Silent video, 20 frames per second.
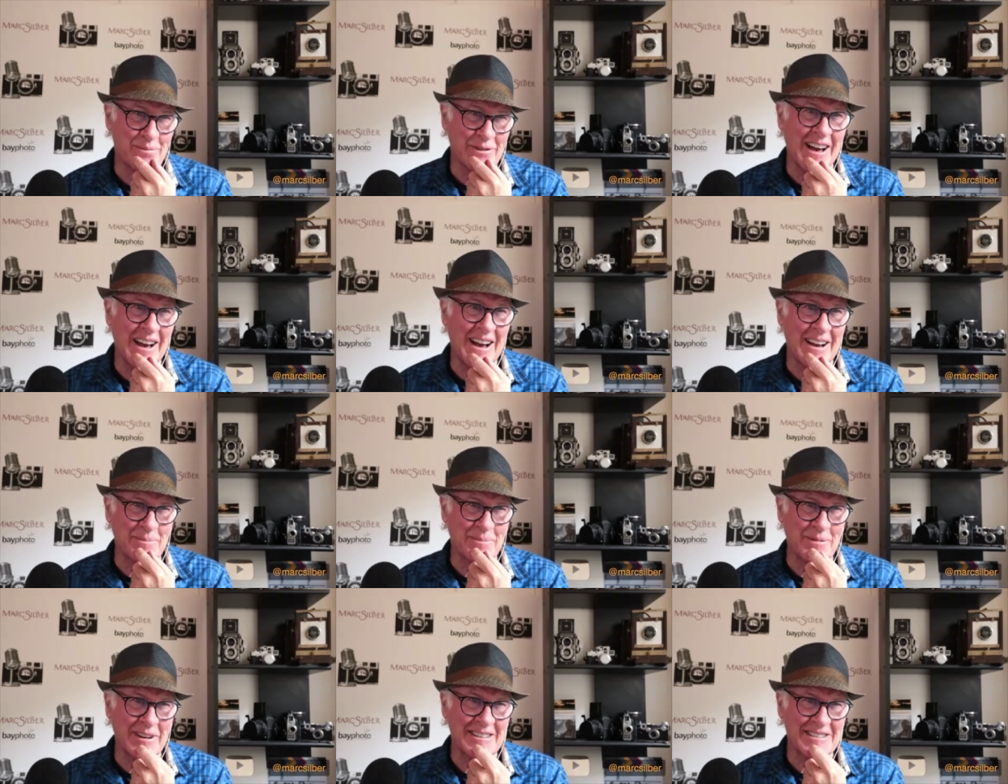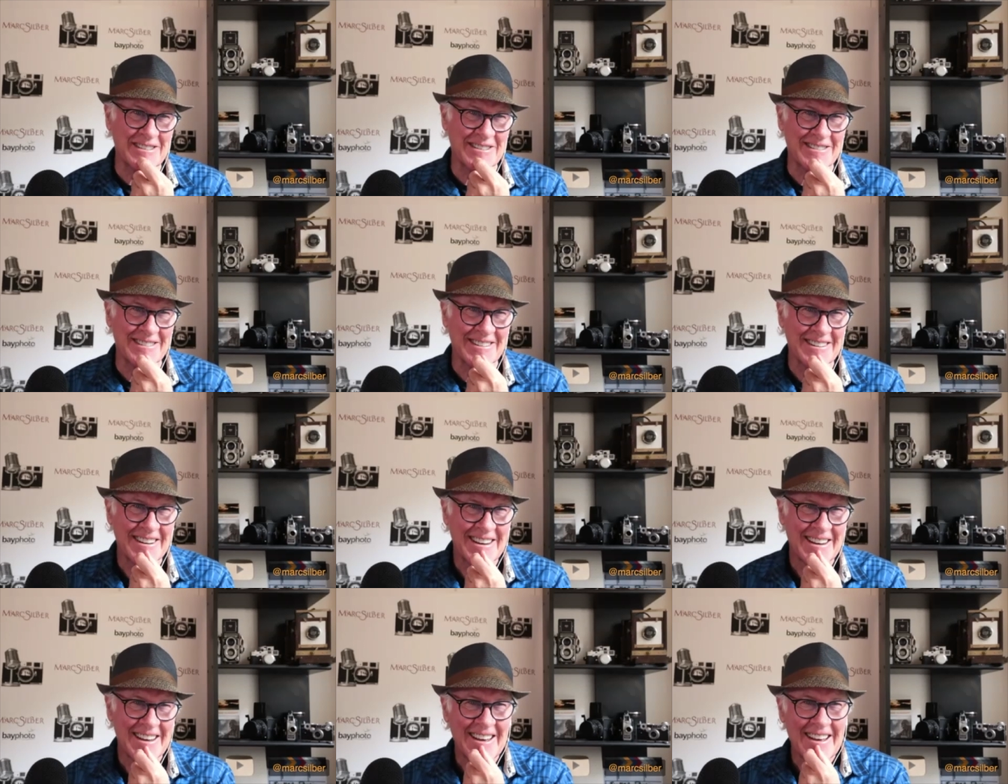
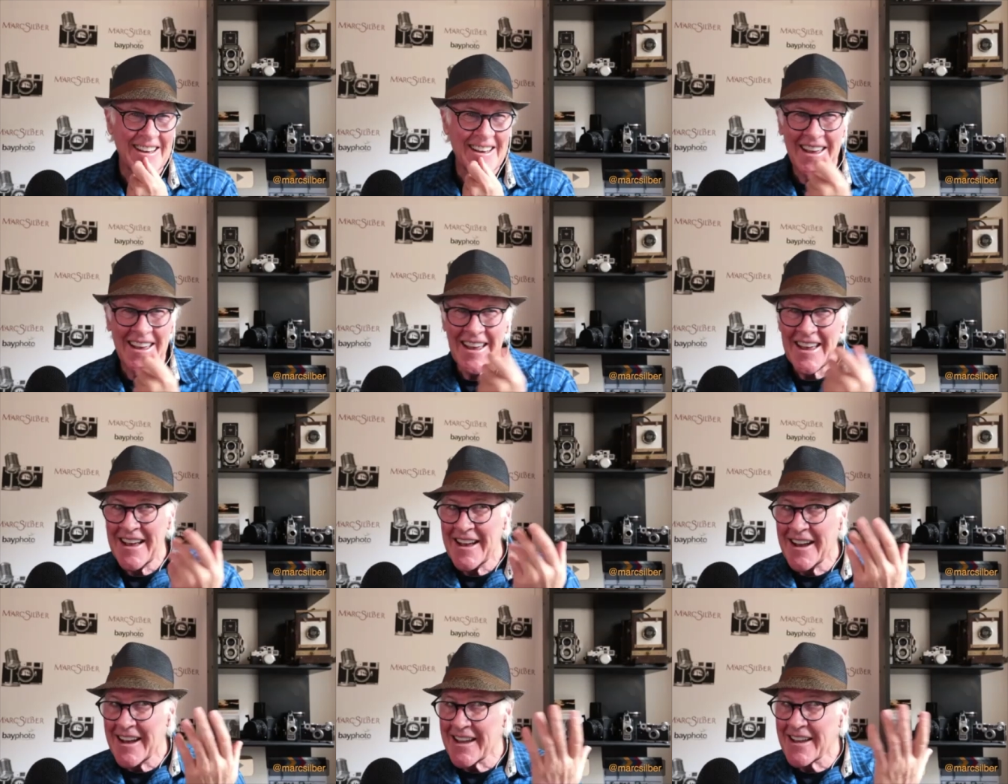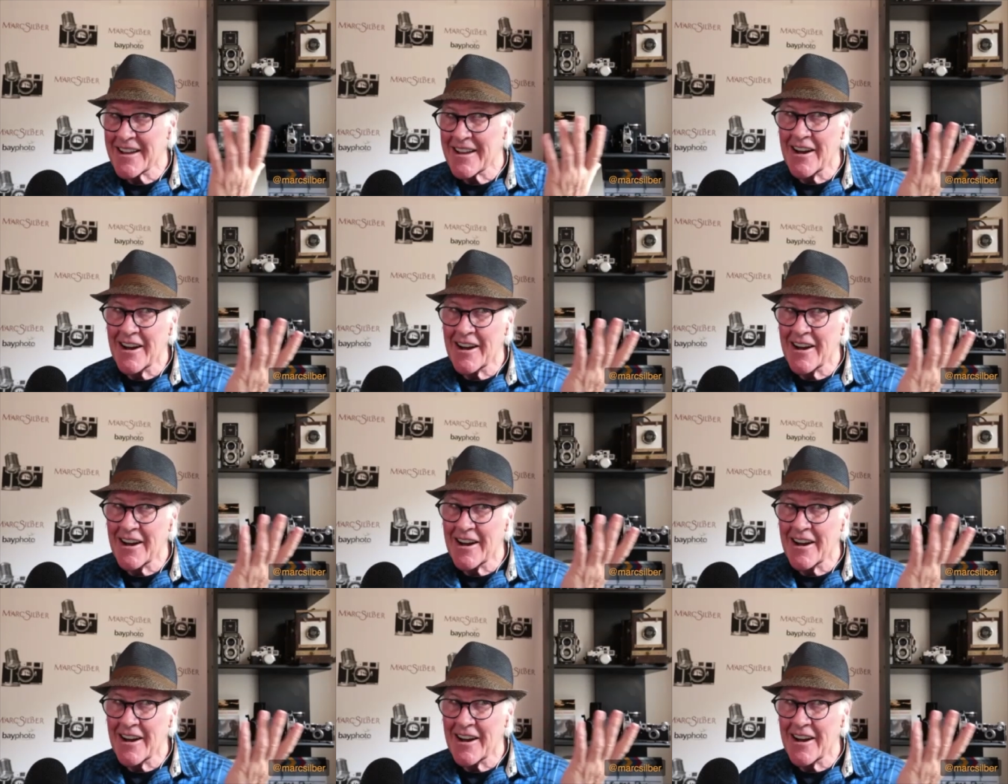Blockbuster. Yeah.